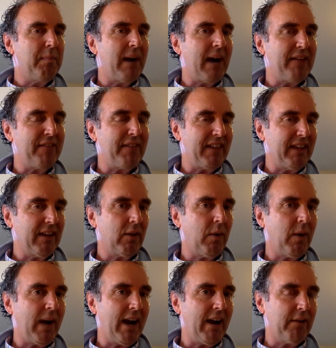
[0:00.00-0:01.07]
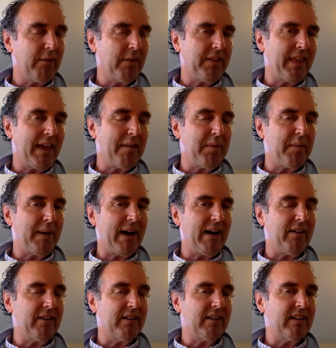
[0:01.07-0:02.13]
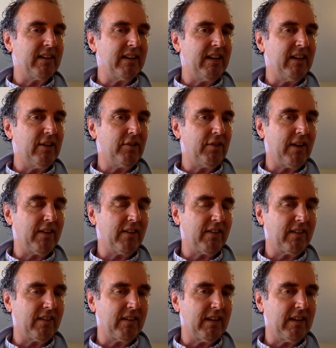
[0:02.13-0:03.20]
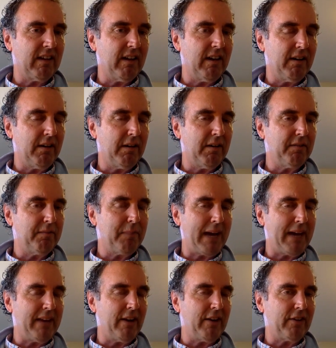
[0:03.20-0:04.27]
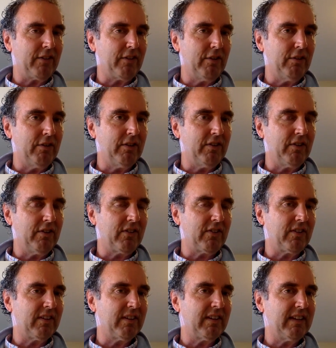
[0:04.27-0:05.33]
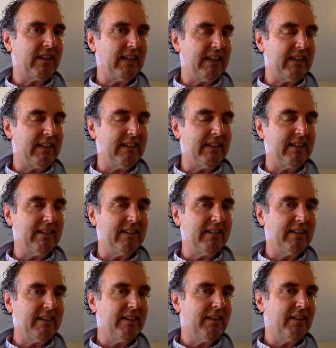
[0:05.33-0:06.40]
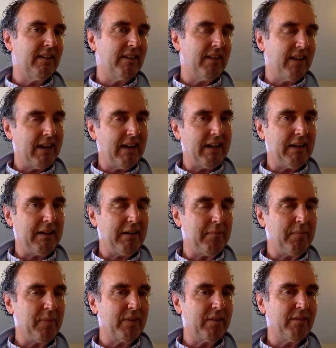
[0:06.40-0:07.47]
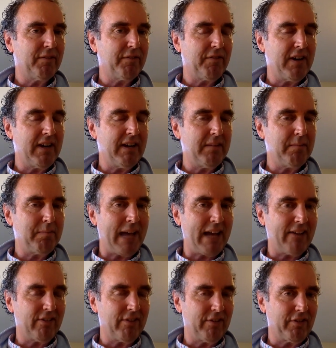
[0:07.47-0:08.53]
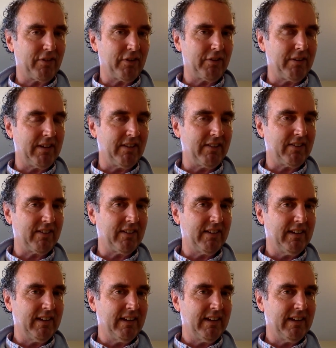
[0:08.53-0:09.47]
I've inquired with them about interest uh, by their students in um, free bachelor's degrees.